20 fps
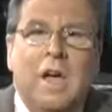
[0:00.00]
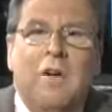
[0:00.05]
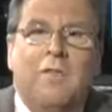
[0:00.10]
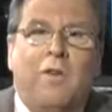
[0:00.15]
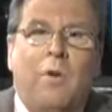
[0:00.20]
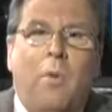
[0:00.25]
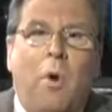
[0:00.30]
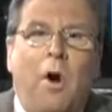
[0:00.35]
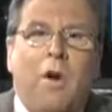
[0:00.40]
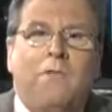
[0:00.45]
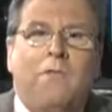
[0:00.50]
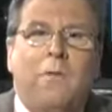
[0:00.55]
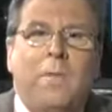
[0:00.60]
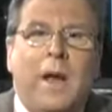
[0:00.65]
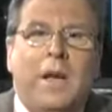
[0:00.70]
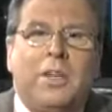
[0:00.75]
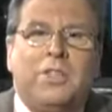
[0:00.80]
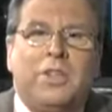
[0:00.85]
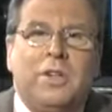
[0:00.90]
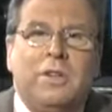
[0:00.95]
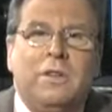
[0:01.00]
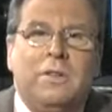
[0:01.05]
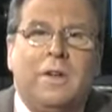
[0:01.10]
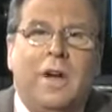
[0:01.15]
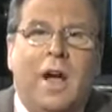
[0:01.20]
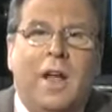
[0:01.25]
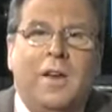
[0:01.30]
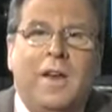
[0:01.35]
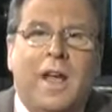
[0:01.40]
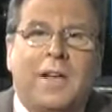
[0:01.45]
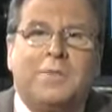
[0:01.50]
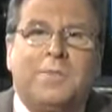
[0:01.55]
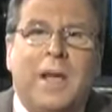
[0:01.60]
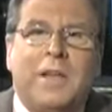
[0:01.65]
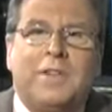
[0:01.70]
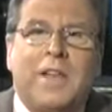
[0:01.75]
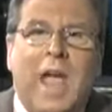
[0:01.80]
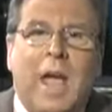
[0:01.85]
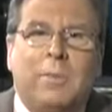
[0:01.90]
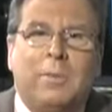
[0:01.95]
For more information on next
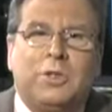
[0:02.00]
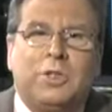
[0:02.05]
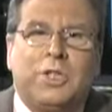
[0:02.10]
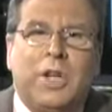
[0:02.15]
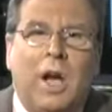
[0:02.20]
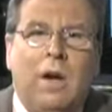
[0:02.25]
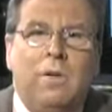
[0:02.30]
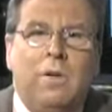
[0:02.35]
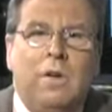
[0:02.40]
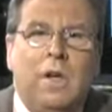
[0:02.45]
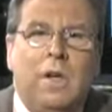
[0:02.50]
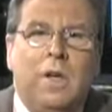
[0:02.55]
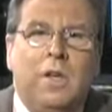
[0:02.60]
May's Cable Show,